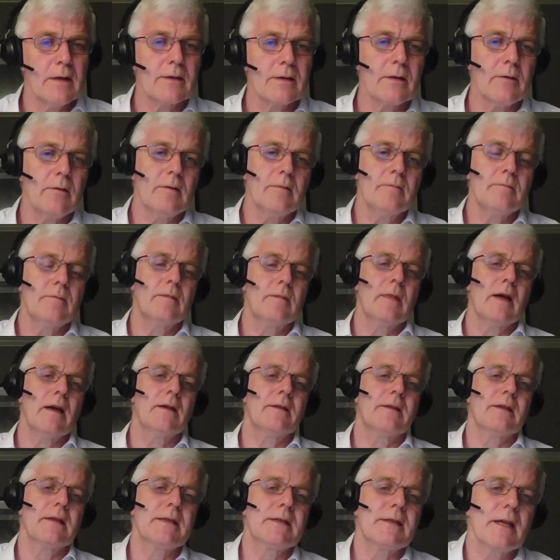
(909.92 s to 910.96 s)
So
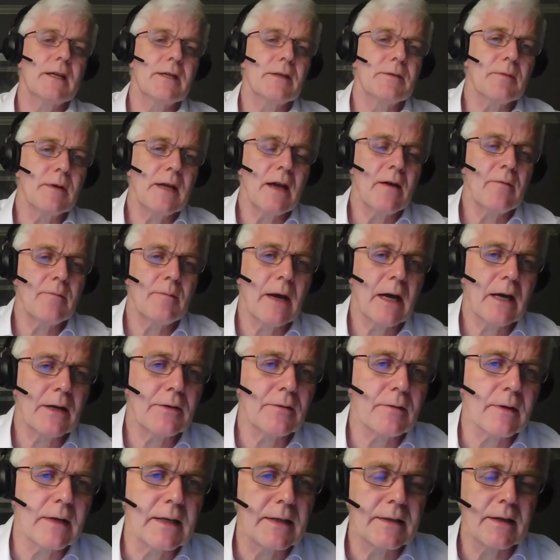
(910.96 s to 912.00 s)
at this stage, we have
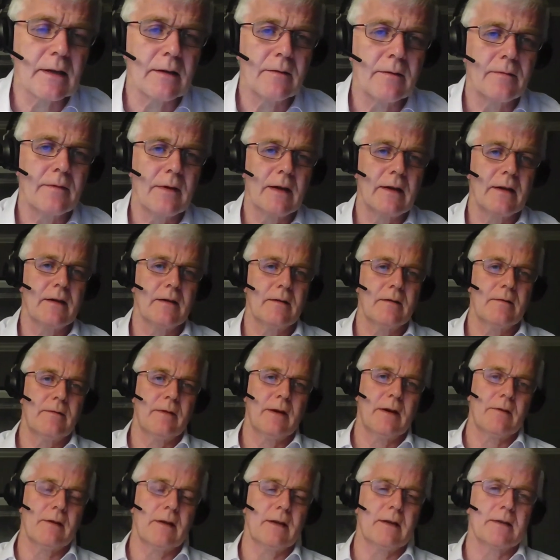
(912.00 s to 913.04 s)
batteries of
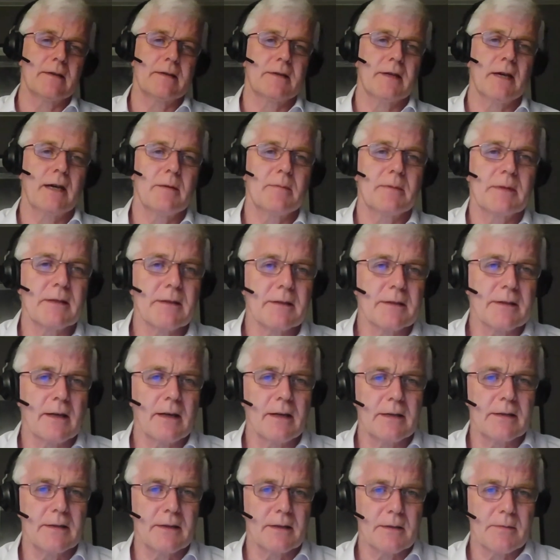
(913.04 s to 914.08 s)
various types and
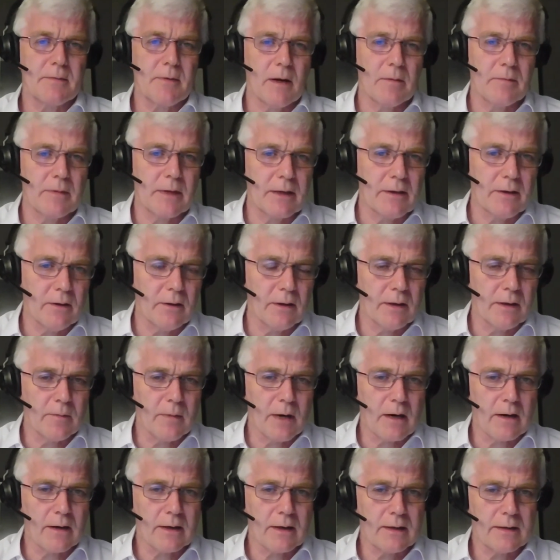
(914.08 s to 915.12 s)
sizes, probably in all the
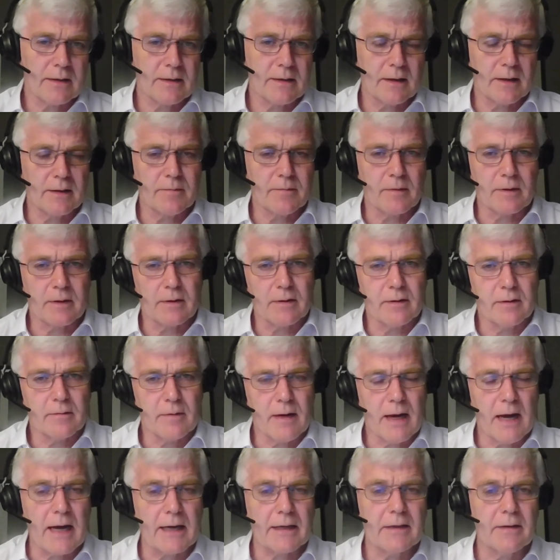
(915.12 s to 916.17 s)
markets that we're
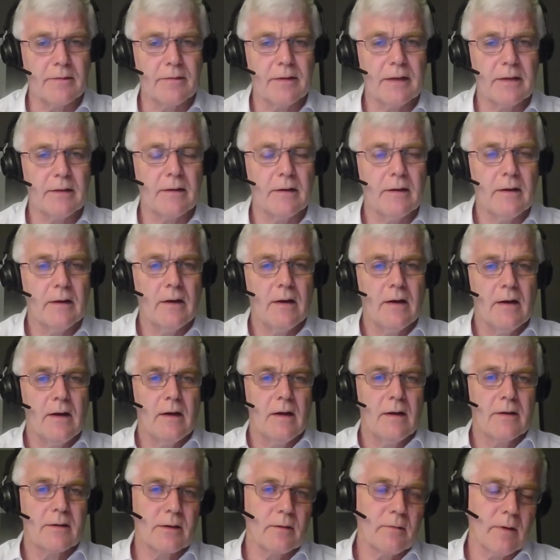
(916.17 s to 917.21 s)
active in.
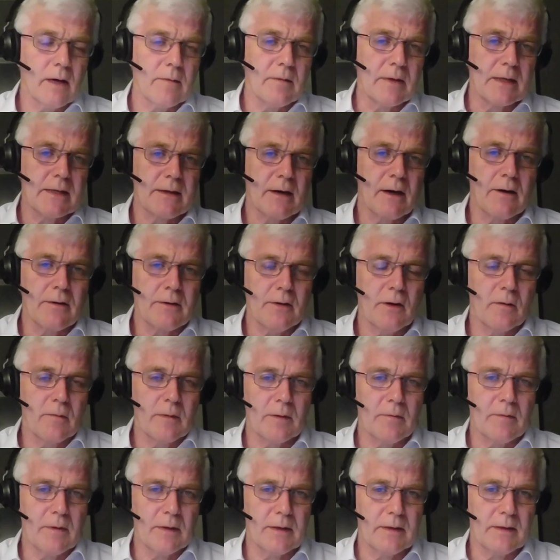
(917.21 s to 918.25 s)
So while we start
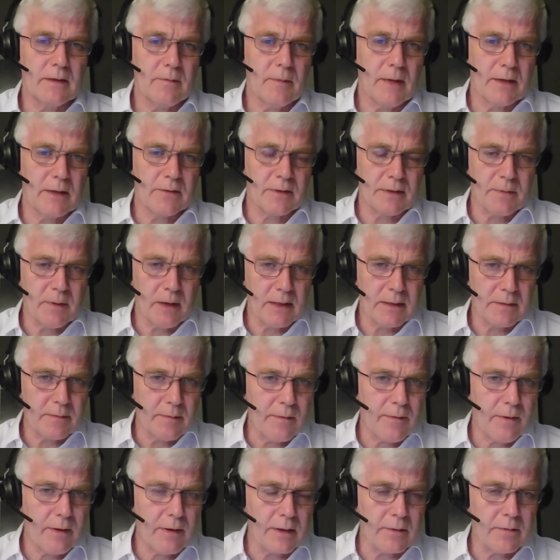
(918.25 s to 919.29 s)
normally with demand response, we
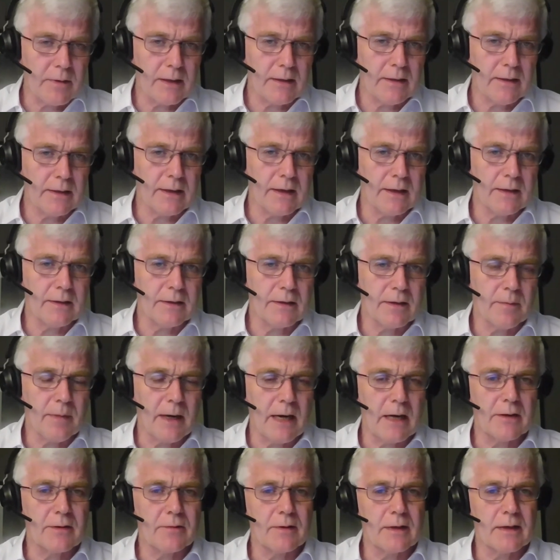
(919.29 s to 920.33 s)
fairly quickly get into
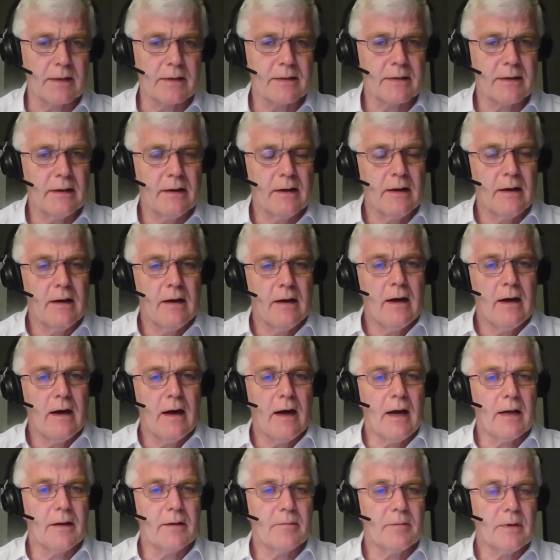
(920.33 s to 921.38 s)
batteries.
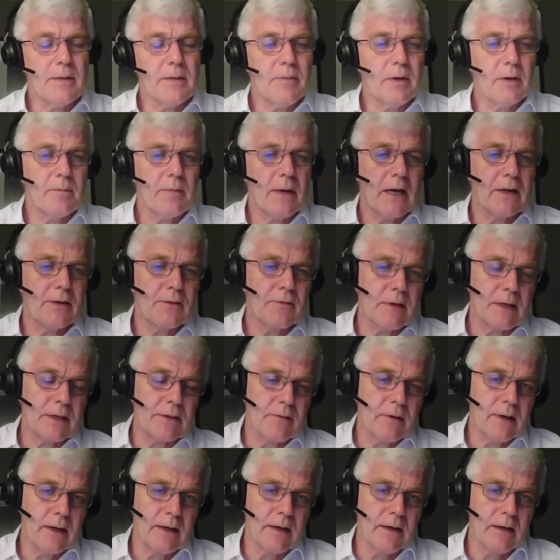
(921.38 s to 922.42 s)
And we put batteries
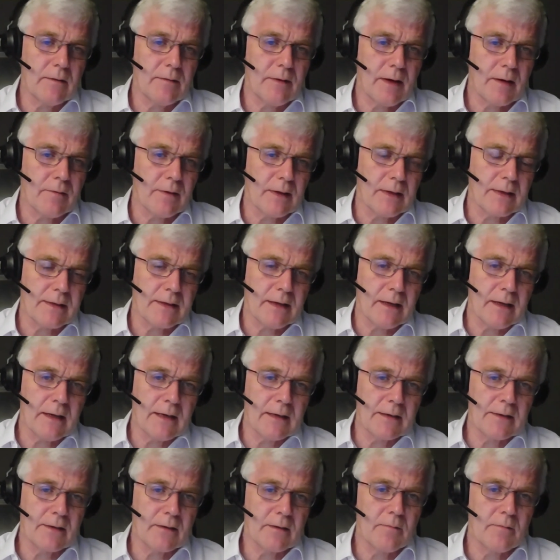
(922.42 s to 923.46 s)
really of every
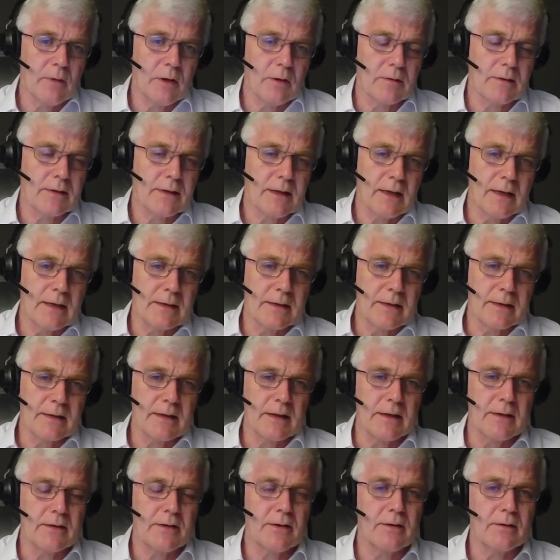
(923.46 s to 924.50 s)
size or most sizes
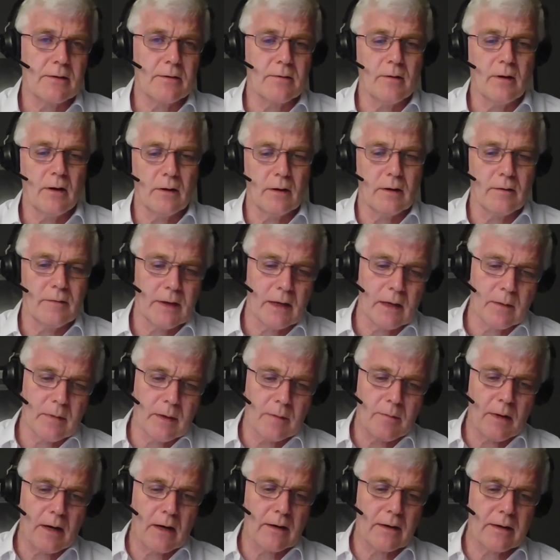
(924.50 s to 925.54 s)
into all
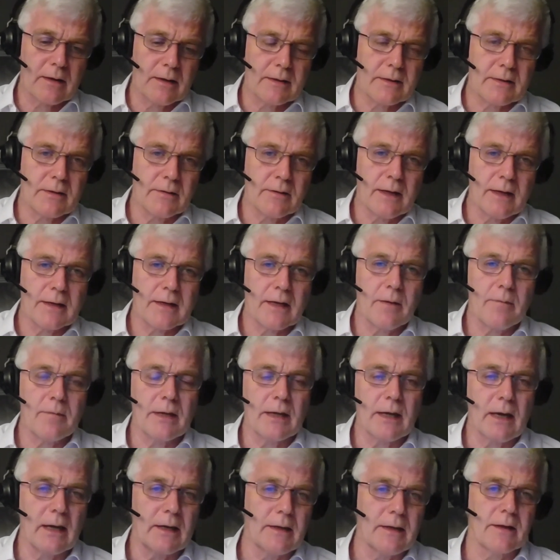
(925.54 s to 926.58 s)
available markets. So that can
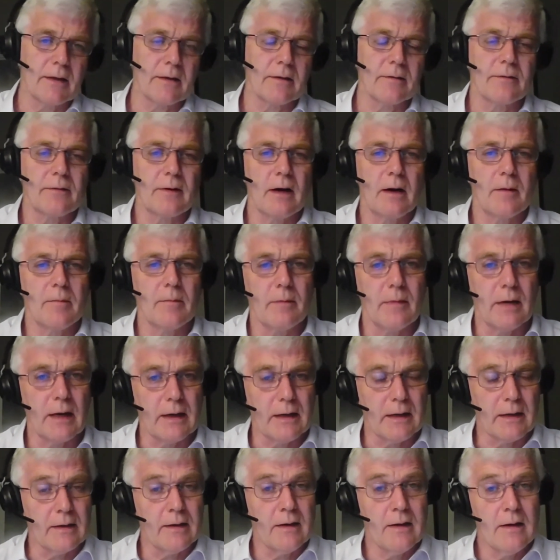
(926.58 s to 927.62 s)
be anything from
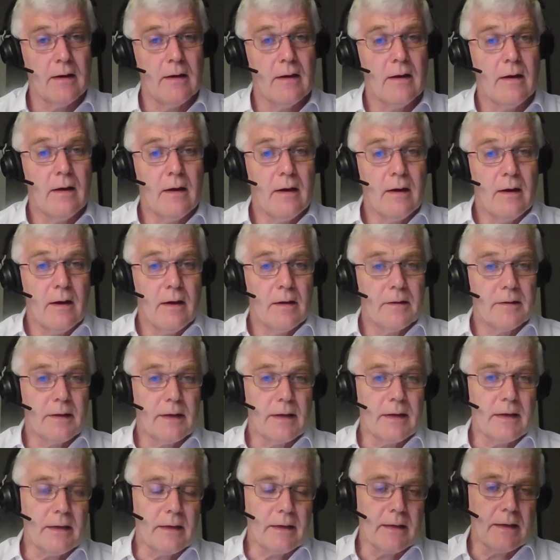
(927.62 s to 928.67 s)

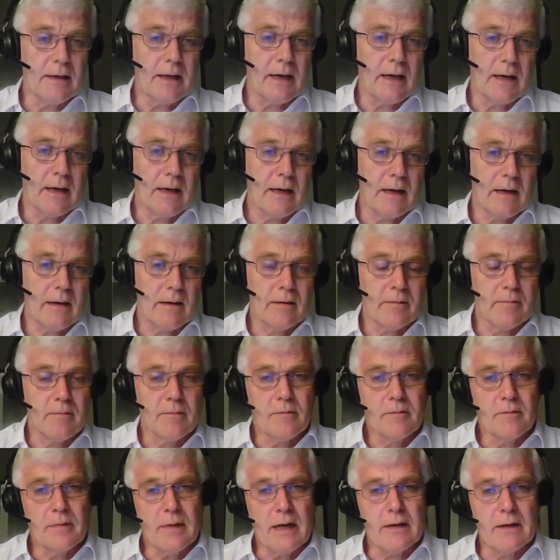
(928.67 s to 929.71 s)
the
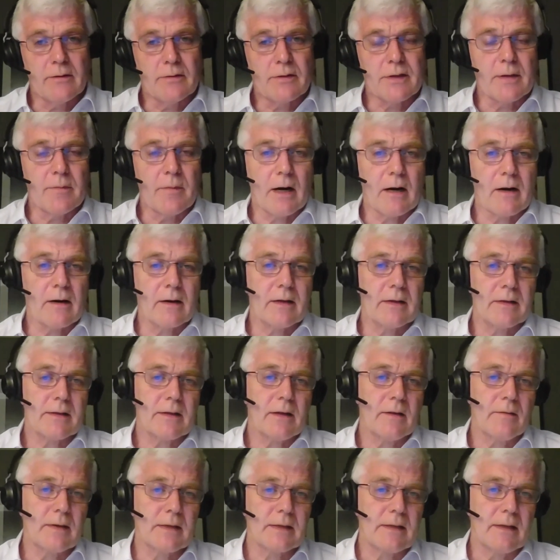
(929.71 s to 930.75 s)
energy
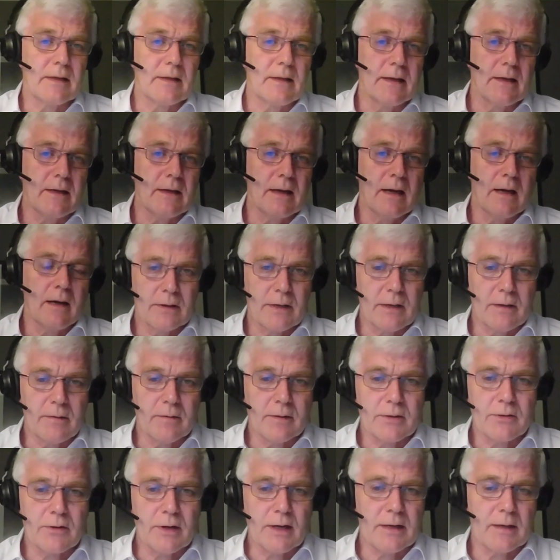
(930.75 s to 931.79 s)
markets, obviously,
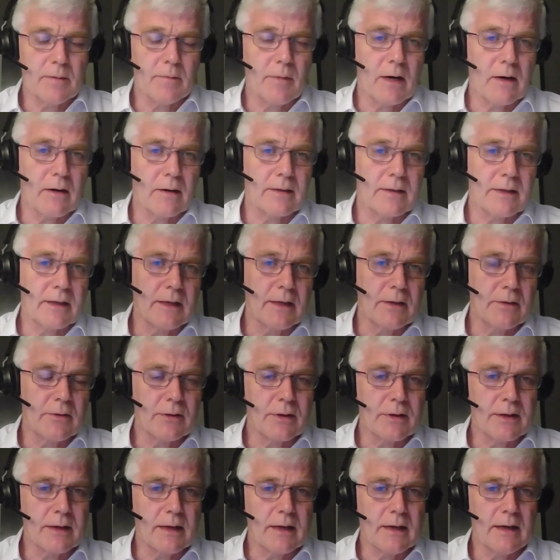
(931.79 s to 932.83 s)
continuous trading markets in
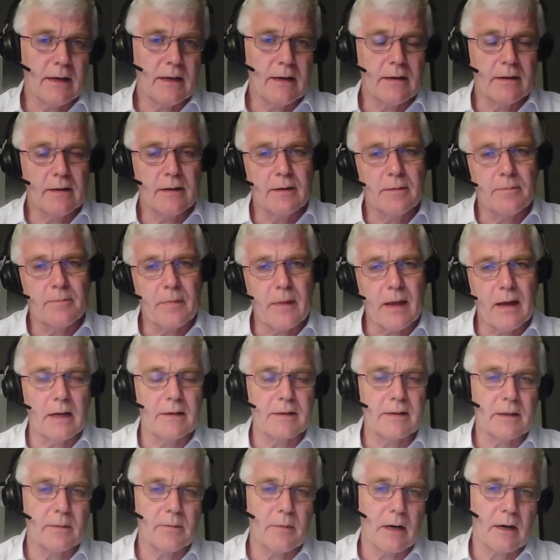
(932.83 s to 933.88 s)
intraday,
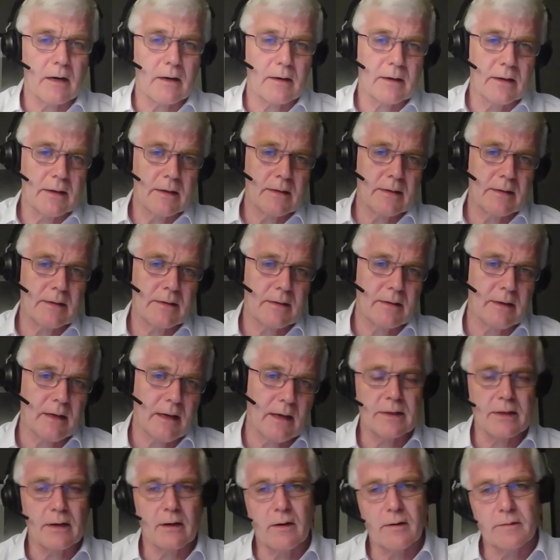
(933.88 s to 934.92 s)
balancing markets,
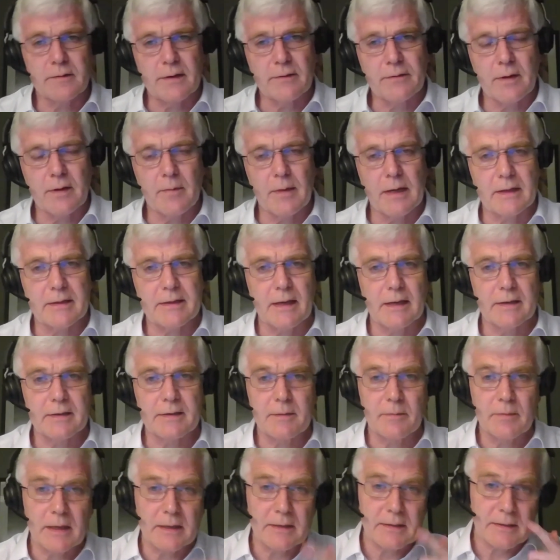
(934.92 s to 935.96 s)
reserves, if they make
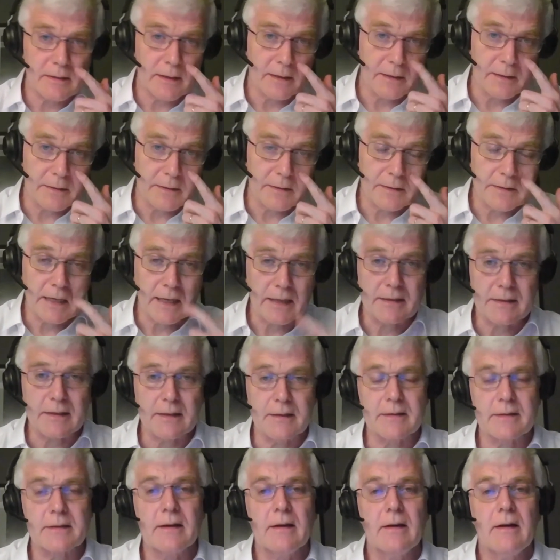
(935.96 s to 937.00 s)
sense, in places like
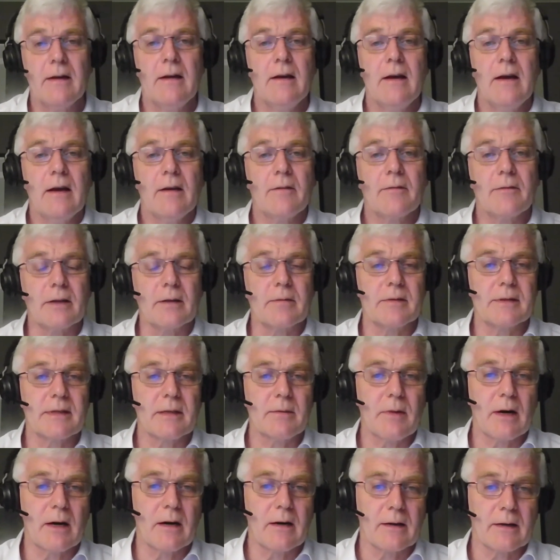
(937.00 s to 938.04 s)
Texas,
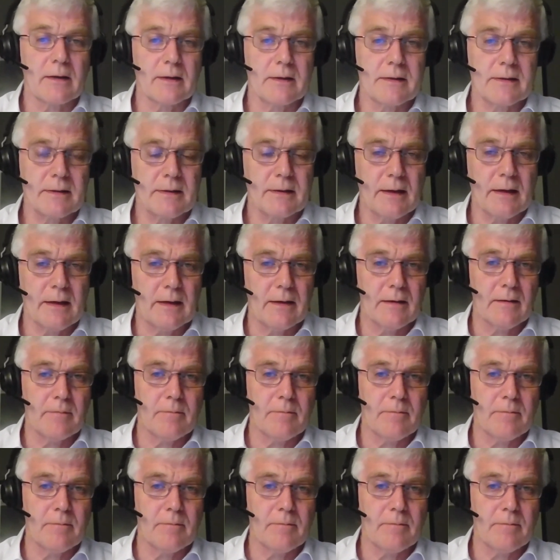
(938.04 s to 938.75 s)
frequency markets,